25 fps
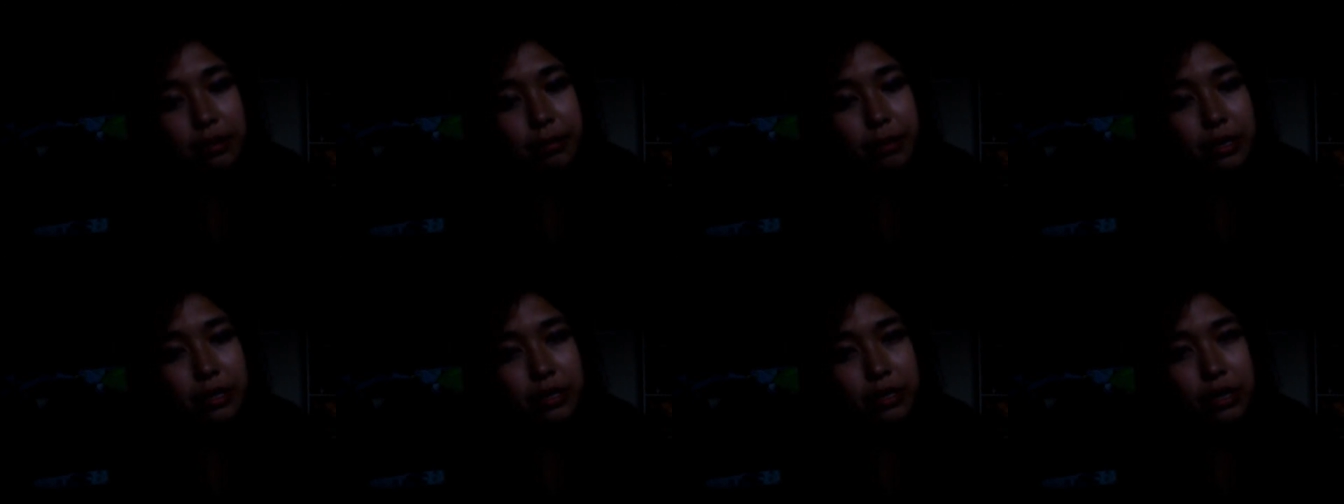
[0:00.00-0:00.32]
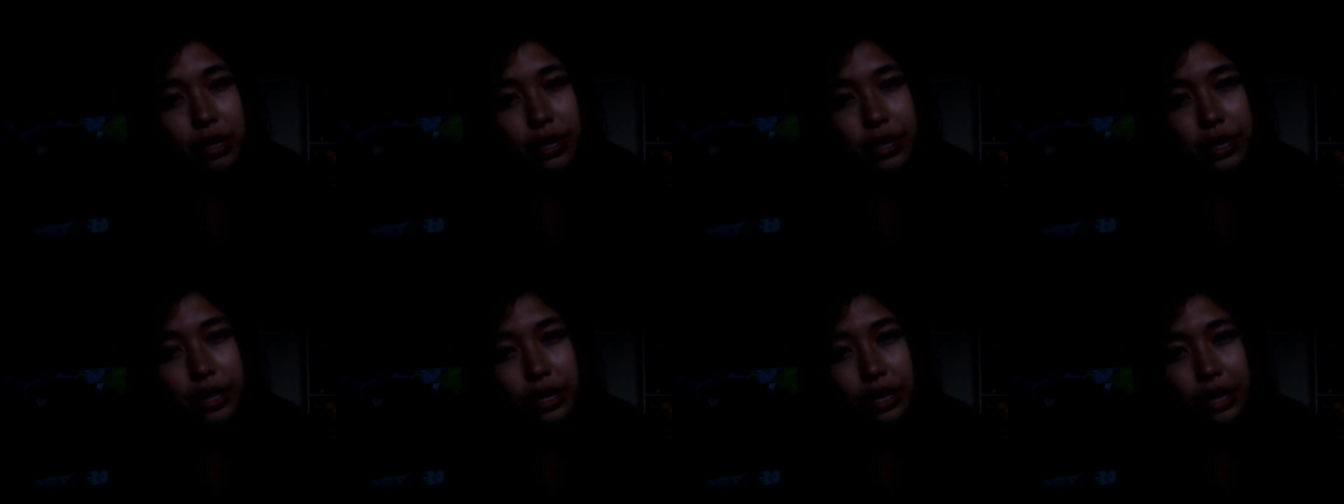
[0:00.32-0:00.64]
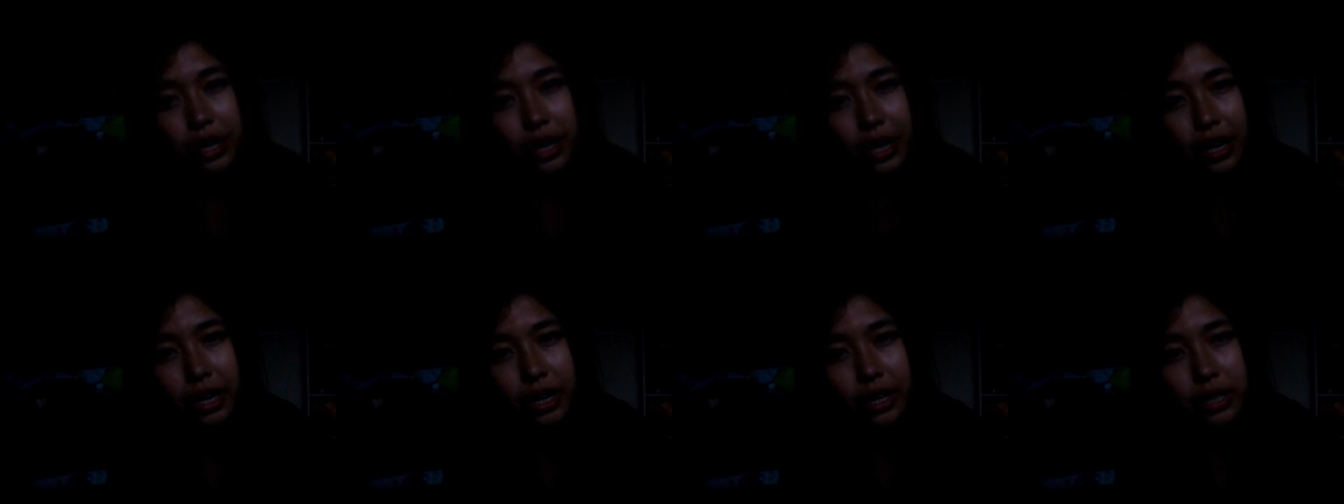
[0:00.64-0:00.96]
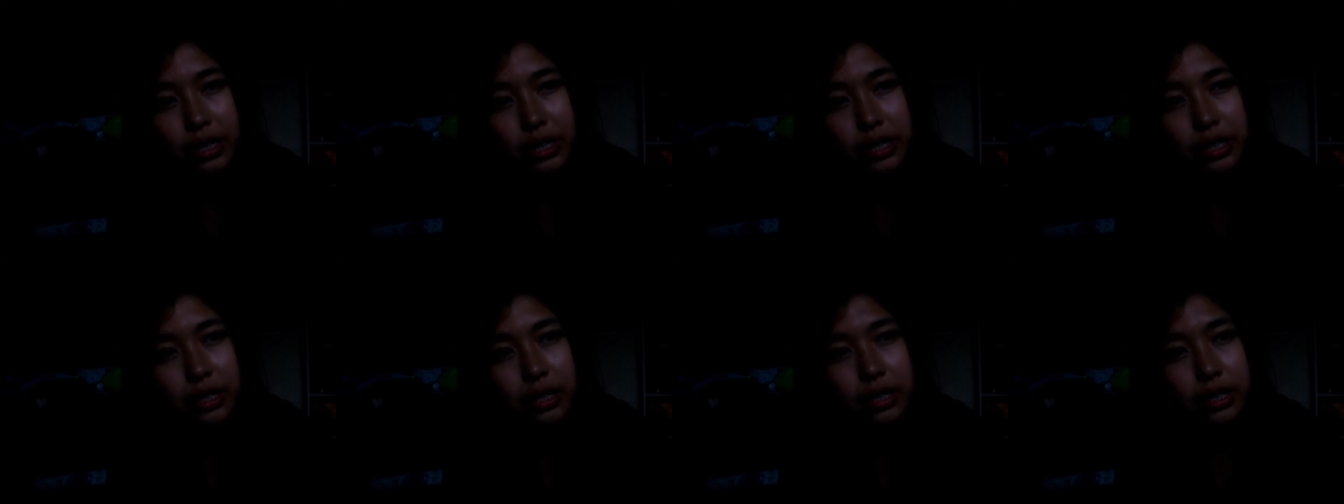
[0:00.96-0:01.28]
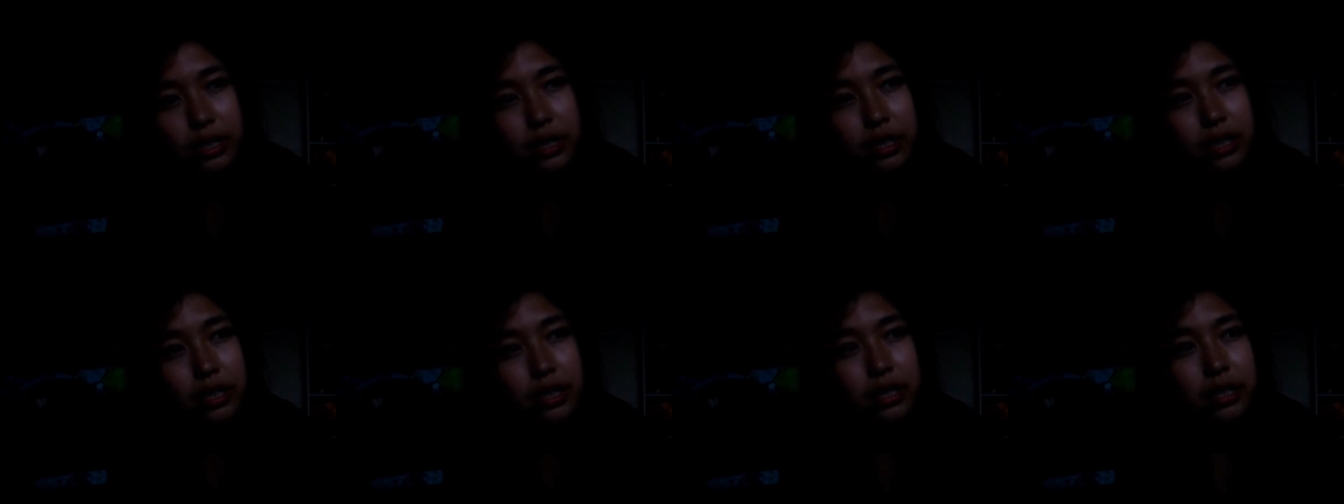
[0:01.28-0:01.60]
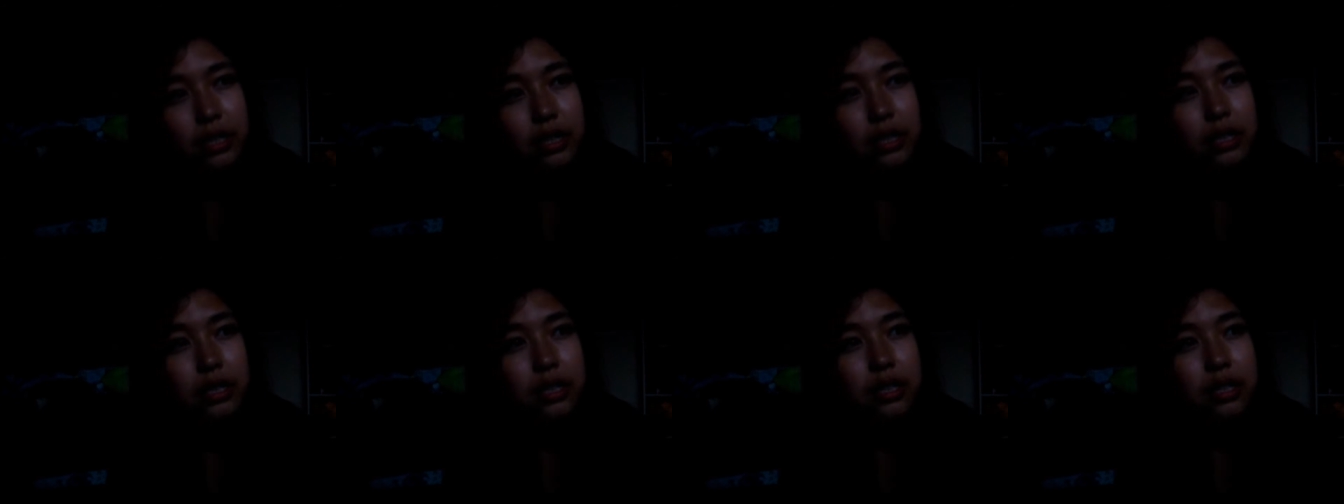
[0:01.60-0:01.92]
I saw her and
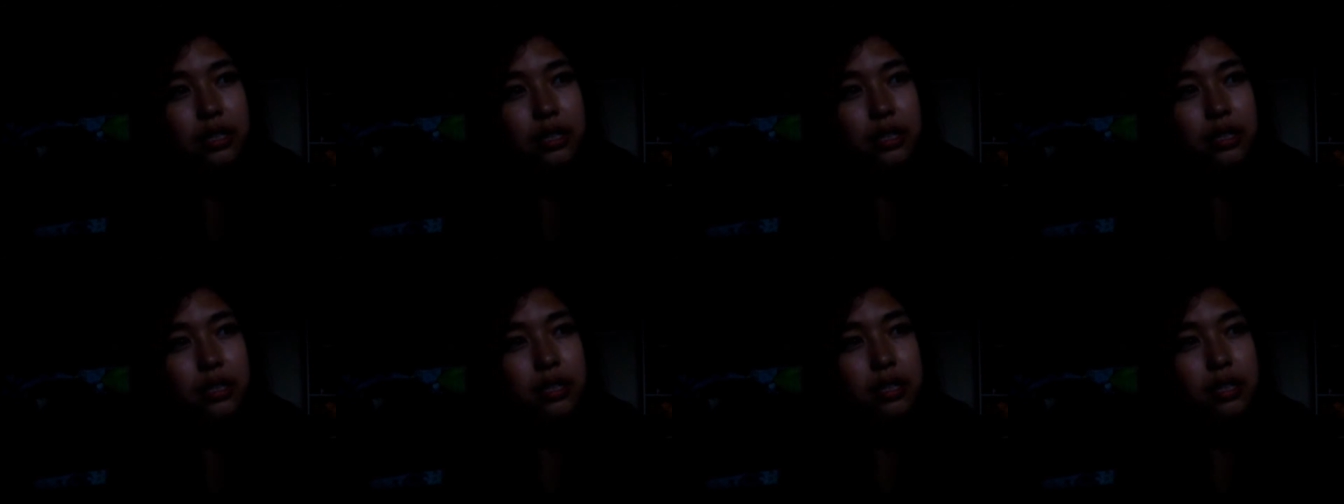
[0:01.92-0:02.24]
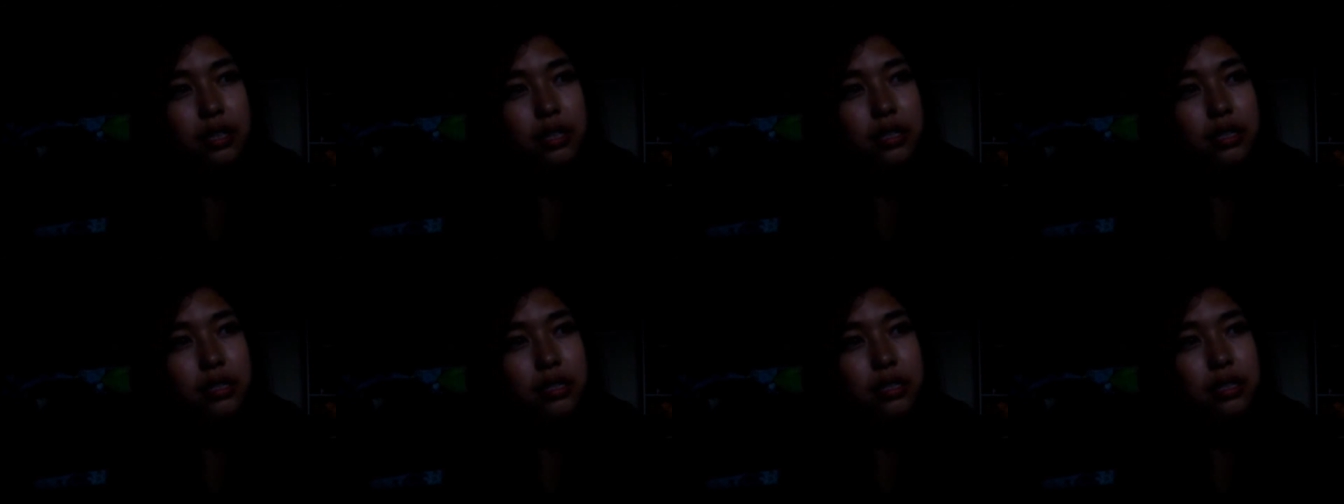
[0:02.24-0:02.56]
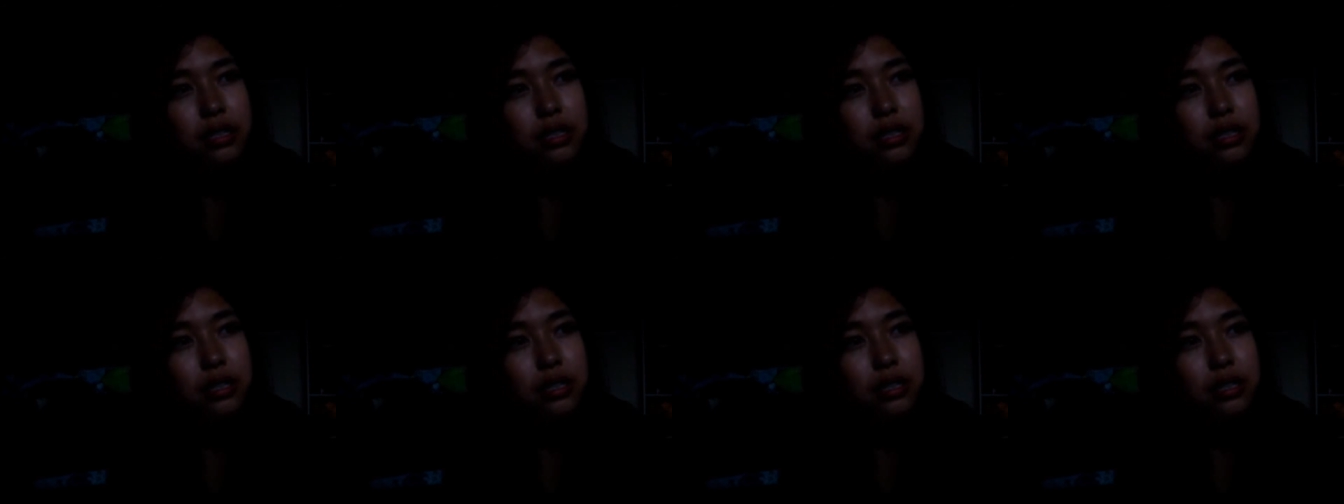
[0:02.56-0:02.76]
it's